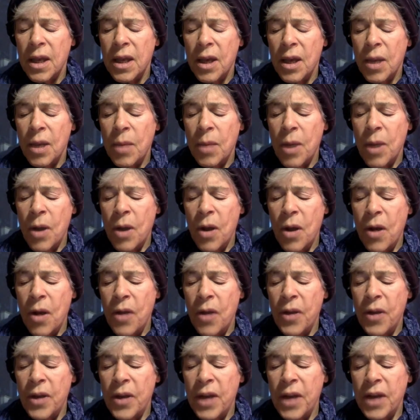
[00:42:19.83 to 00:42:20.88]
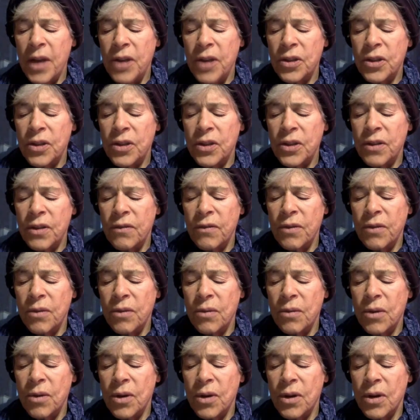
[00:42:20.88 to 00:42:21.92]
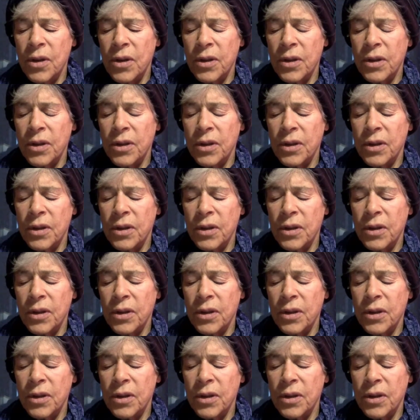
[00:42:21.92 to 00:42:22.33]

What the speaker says: among all the nations of the world.